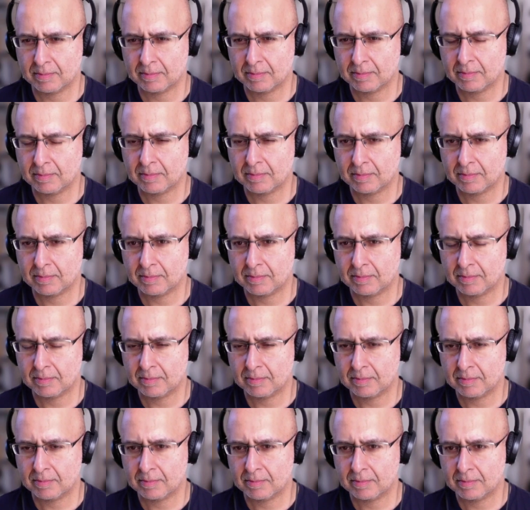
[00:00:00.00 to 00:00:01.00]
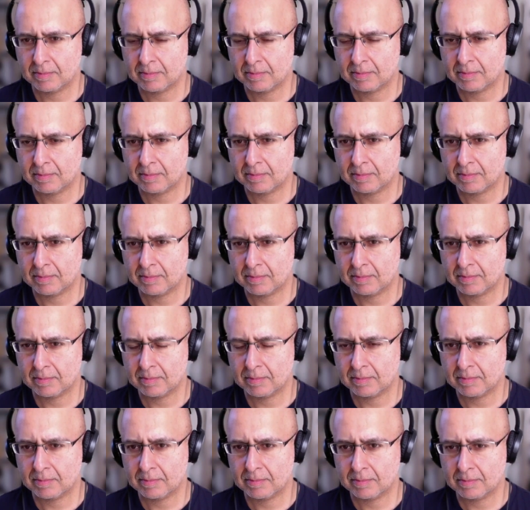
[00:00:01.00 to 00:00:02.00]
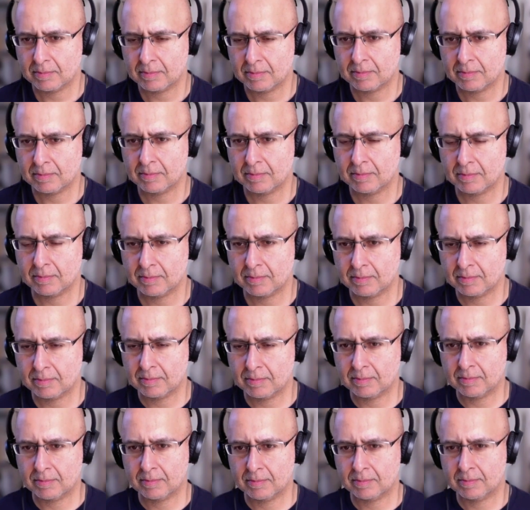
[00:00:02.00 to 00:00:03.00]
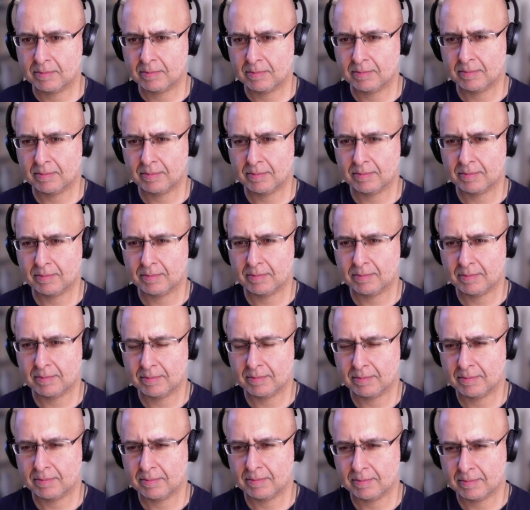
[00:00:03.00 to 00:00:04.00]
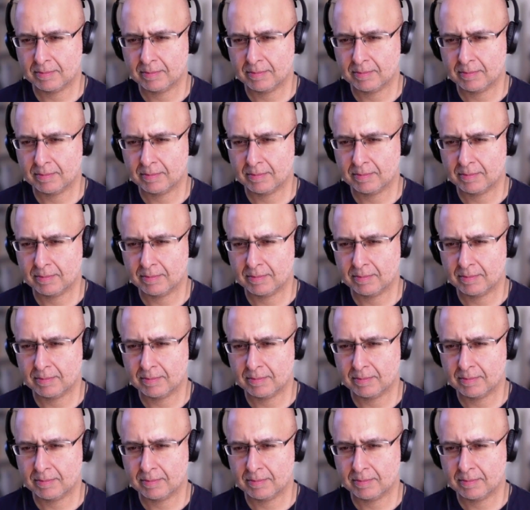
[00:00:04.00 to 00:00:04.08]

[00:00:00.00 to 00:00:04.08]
(silent)